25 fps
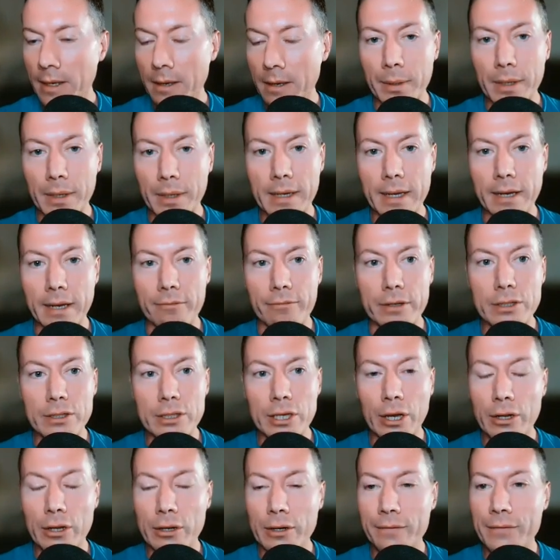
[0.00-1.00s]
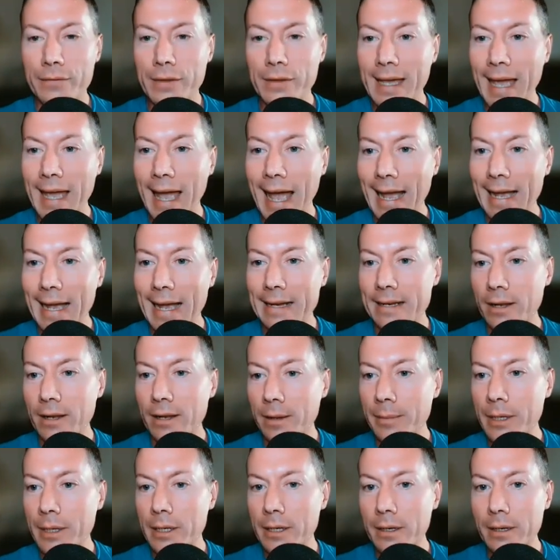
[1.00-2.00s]
But yeah, Return of the CAD, and
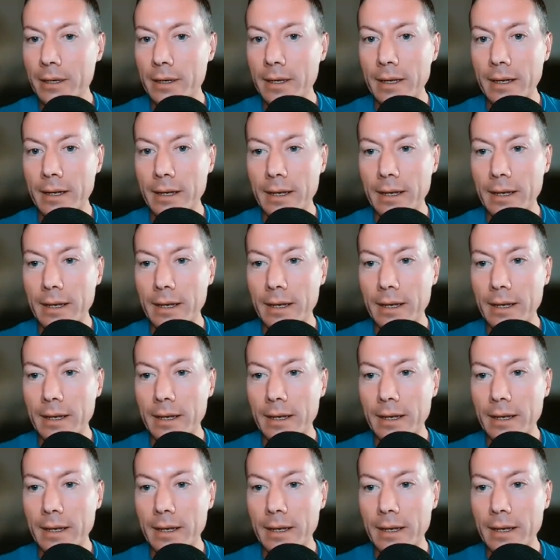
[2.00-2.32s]
I'm going to,